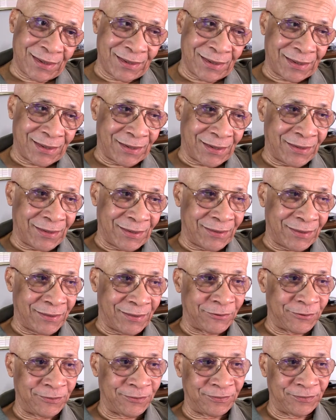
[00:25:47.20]
I
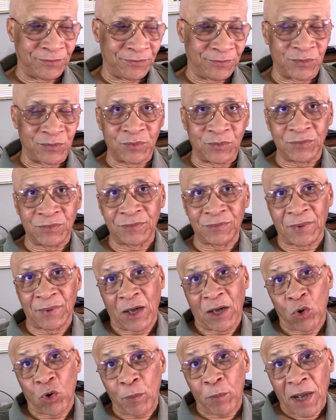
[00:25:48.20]

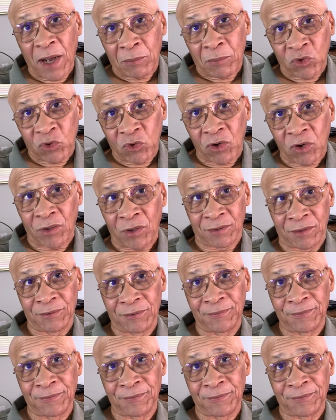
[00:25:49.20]
hope I'm wrong.